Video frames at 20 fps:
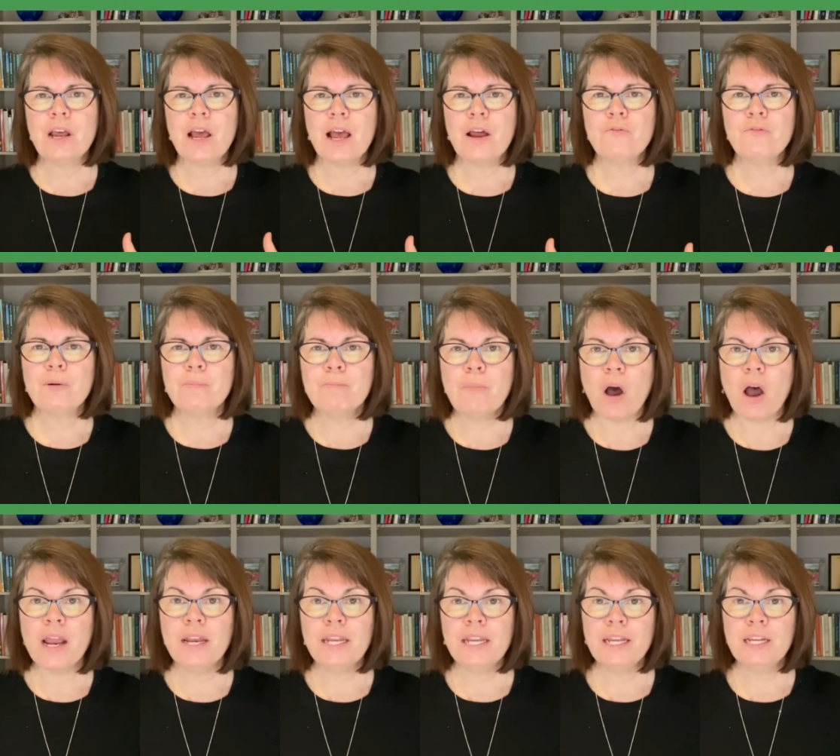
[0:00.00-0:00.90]

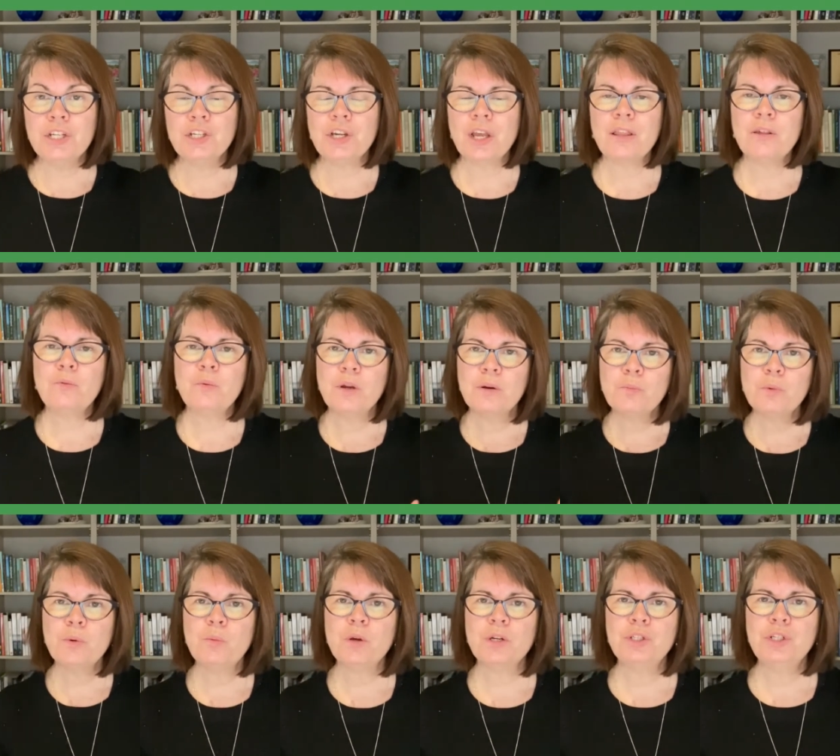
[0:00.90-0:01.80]
reminding each other, what we
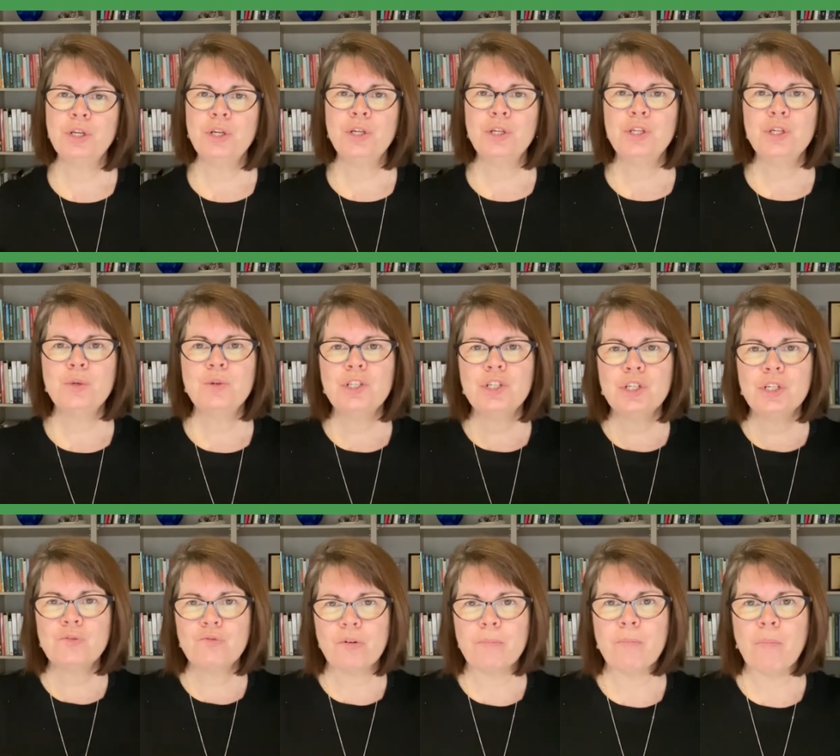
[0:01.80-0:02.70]
want you to do is
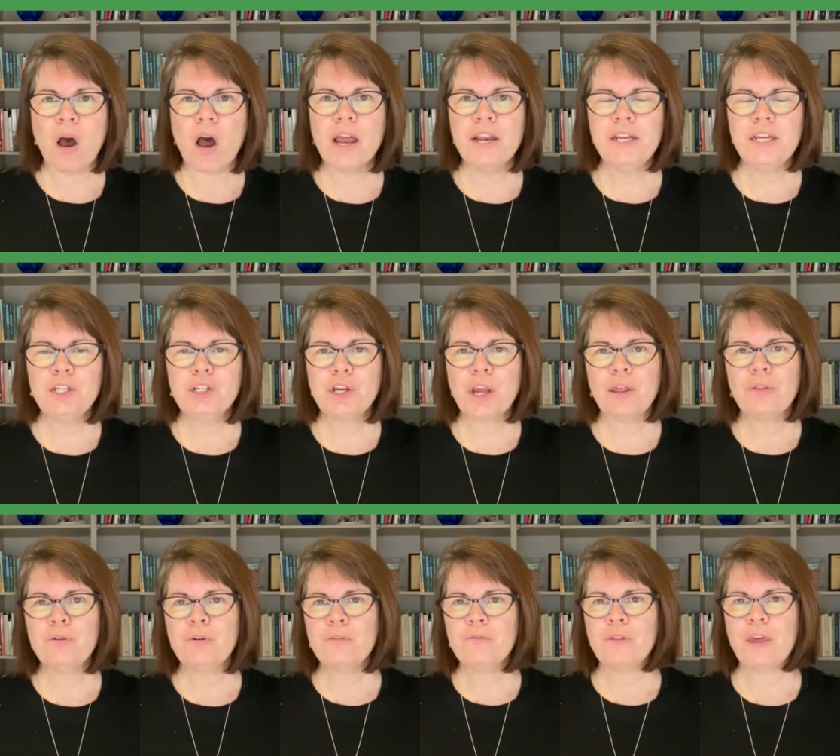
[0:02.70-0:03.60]
just remind each
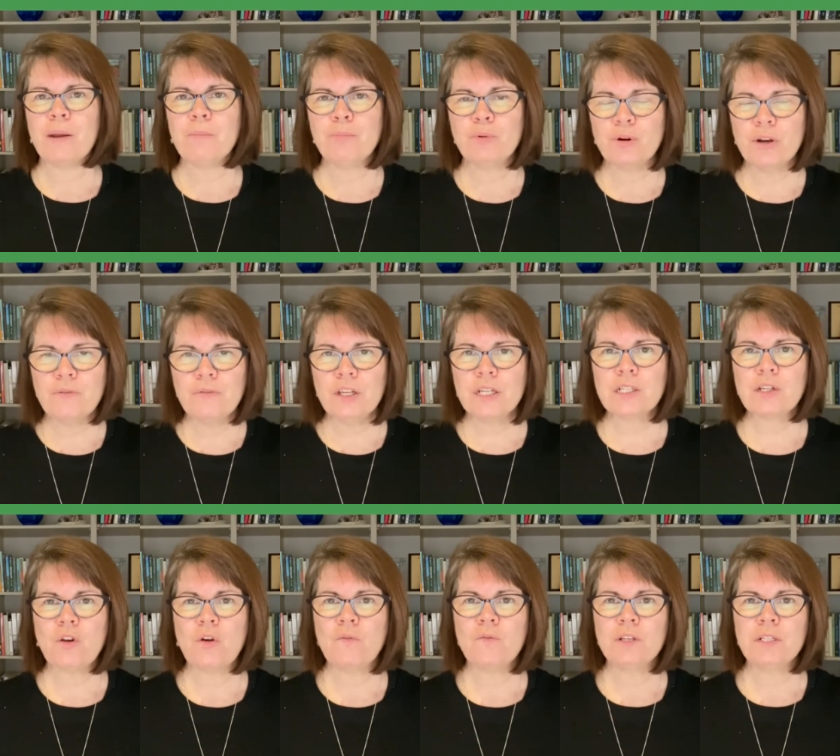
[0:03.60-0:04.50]
other of that previous
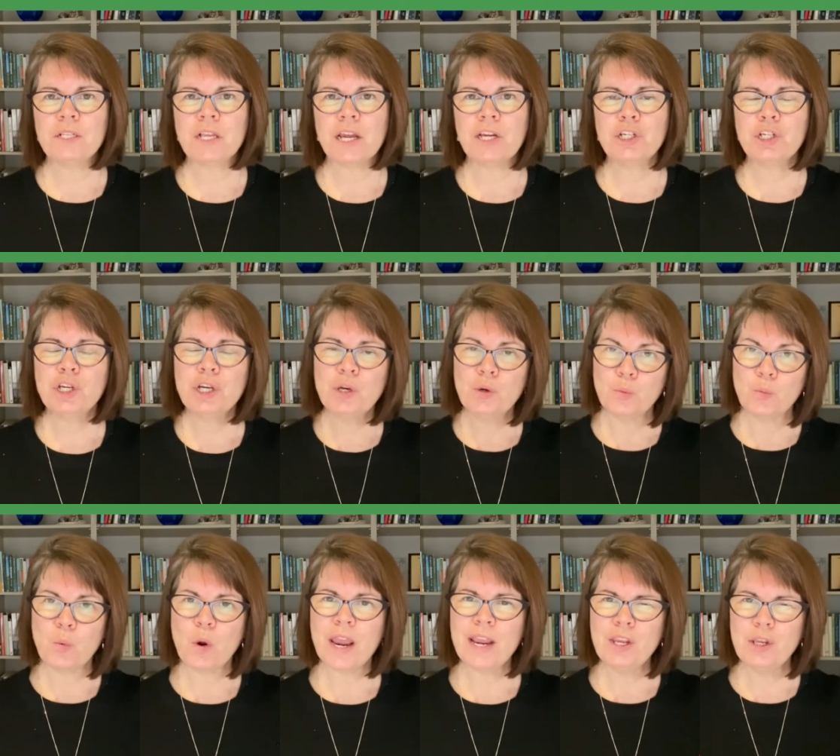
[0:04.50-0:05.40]
conversation and
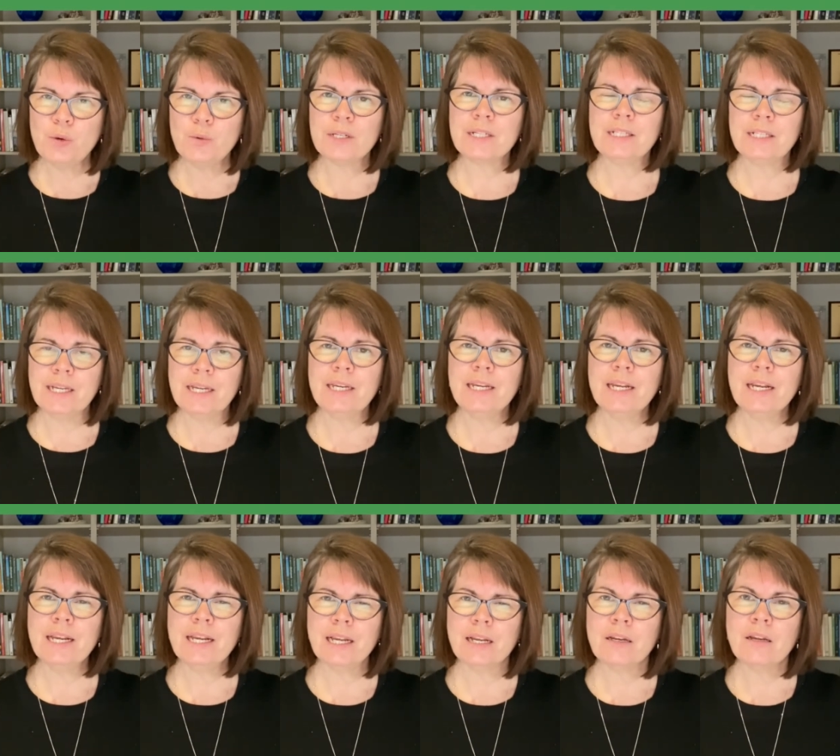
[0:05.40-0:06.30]
where you were
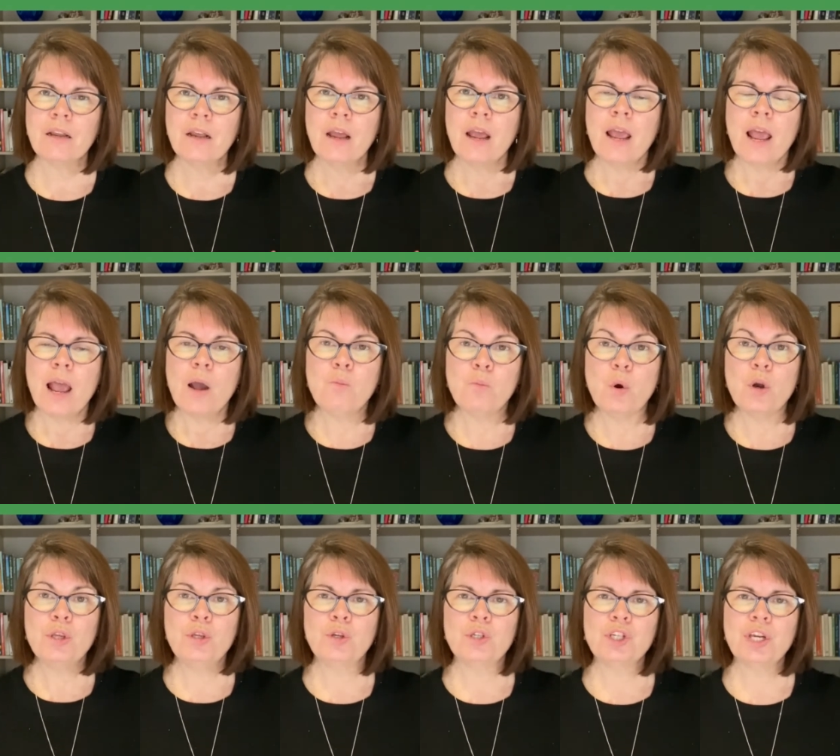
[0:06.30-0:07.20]
sitting and
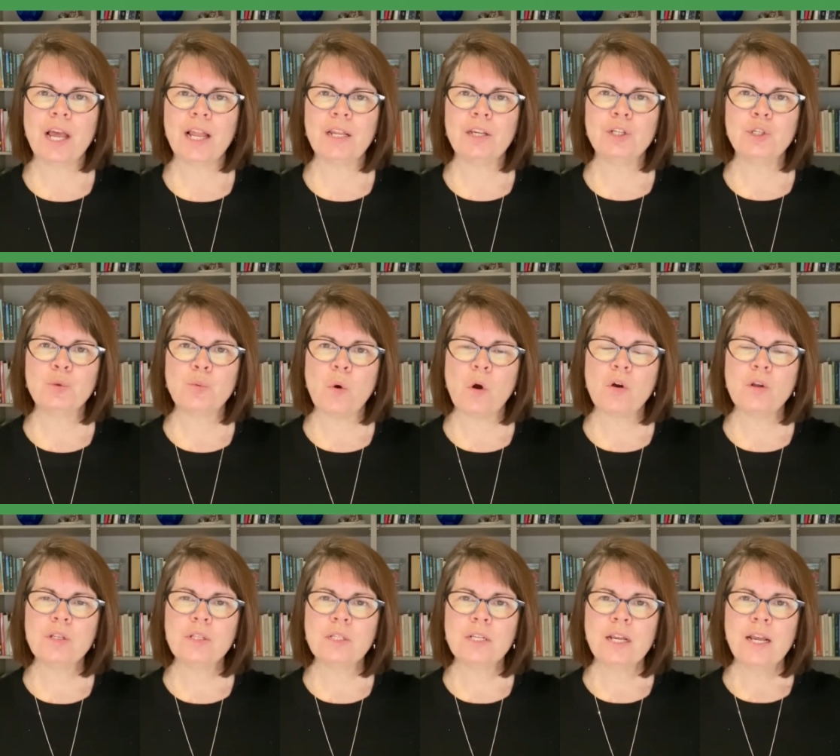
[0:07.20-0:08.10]
what your challenge
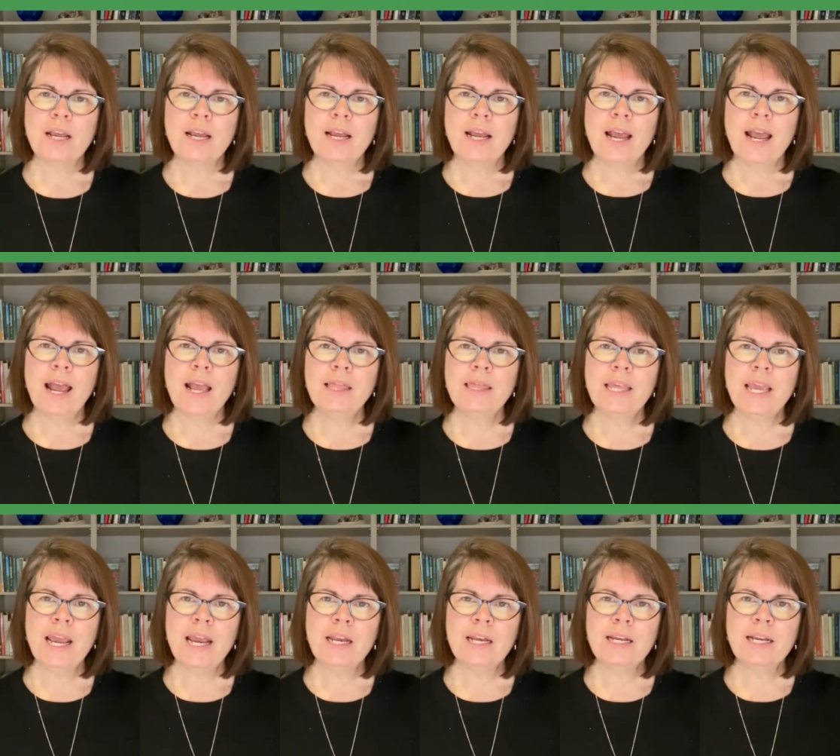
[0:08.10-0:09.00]
was, and
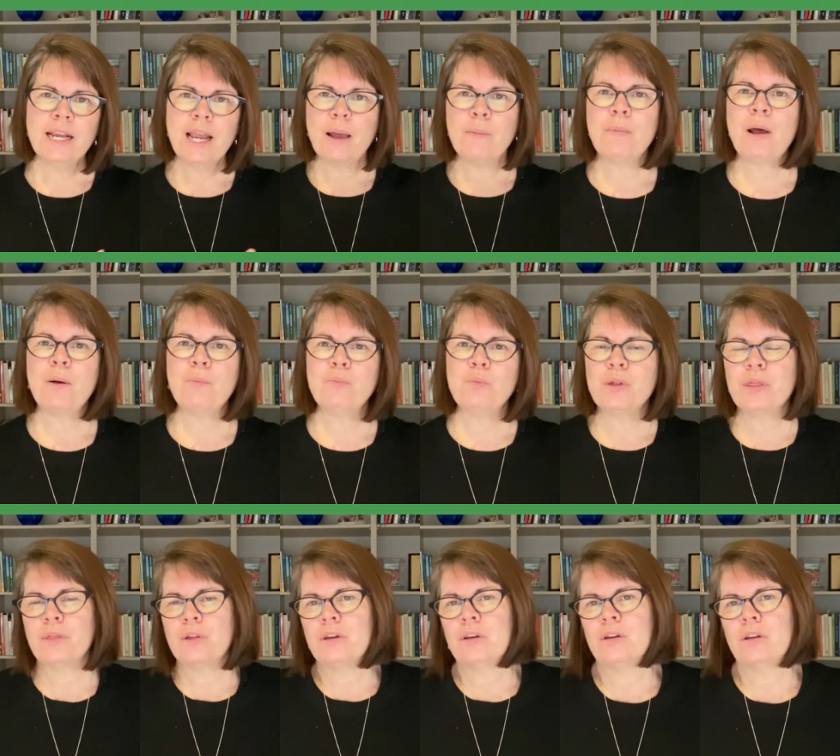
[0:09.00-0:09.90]
then come up
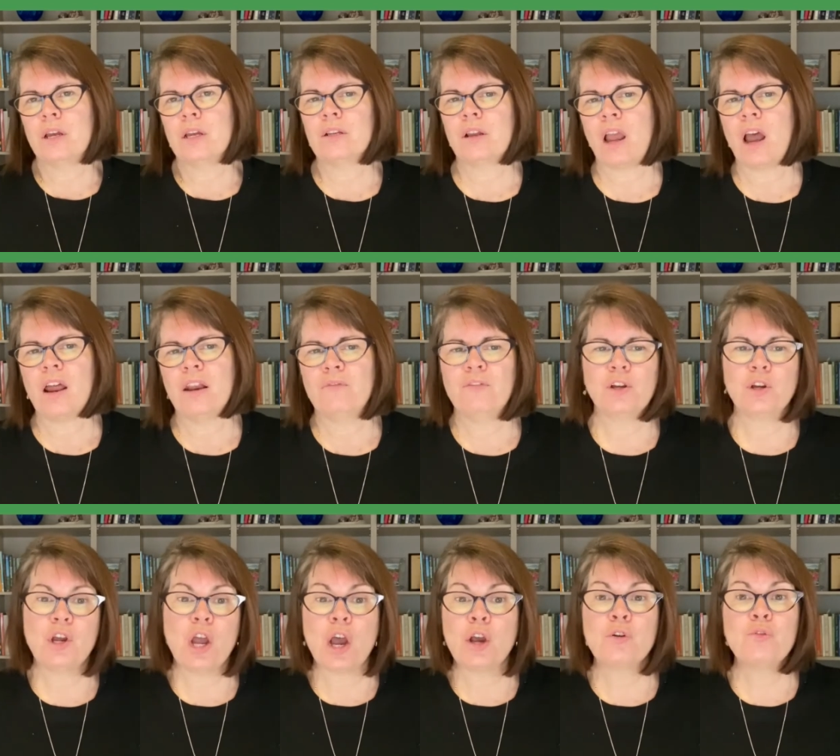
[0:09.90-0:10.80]
with a kind of
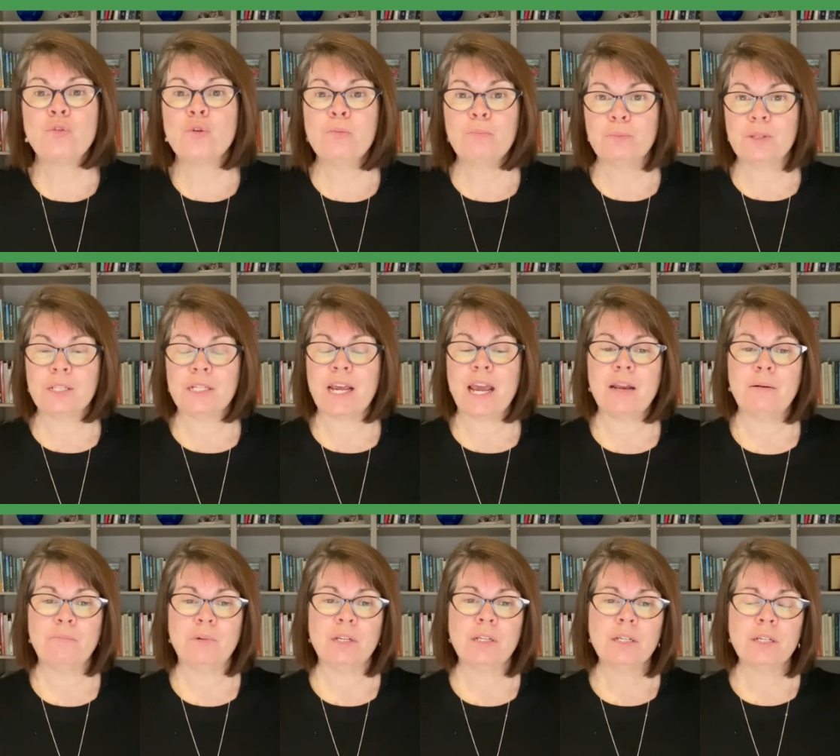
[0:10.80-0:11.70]
a group
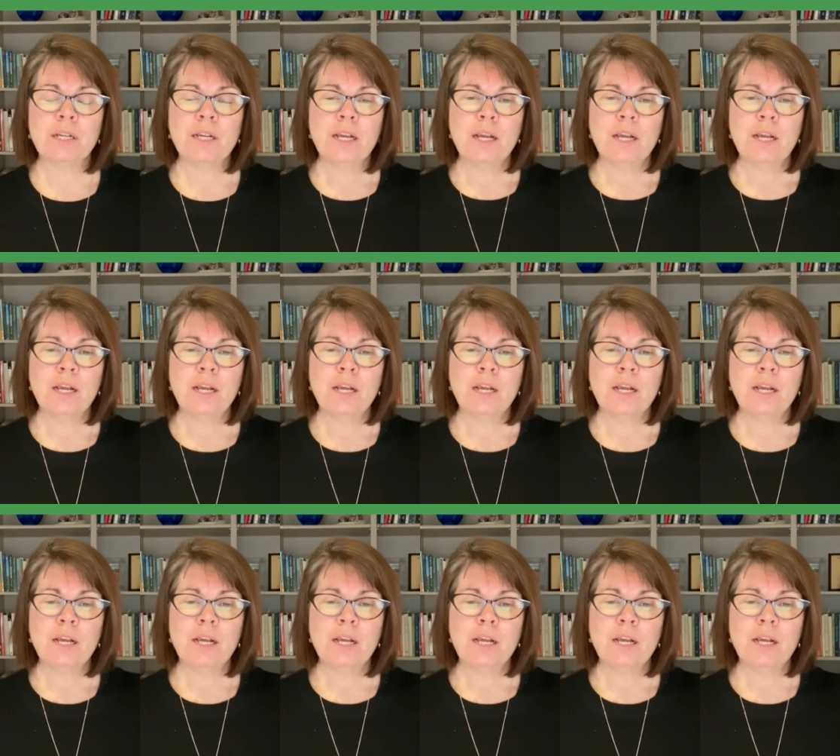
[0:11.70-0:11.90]
statement.